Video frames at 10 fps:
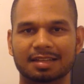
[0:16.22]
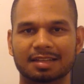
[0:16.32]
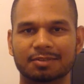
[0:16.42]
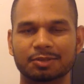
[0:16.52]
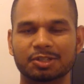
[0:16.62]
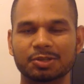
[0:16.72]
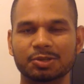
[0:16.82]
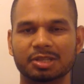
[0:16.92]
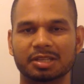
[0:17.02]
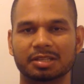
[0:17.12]
It
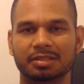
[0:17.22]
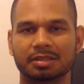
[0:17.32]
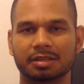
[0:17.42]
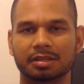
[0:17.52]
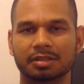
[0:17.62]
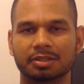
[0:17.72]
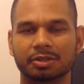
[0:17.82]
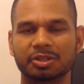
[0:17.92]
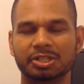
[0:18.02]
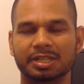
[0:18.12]
reduces
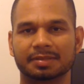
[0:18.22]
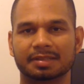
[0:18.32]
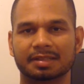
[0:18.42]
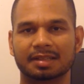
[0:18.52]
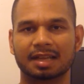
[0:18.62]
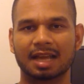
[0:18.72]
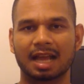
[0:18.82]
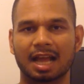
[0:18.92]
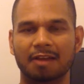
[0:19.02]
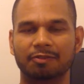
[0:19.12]
search time
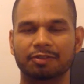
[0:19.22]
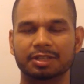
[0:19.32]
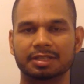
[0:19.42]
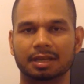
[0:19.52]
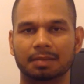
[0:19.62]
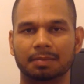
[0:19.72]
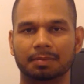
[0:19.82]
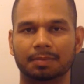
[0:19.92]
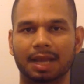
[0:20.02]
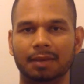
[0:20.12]
and frees
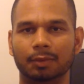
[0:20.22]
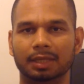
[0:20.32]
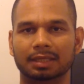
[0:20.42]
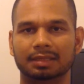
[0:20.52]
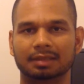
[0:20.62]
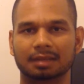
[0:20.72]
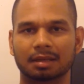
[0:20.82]
up bandwidth.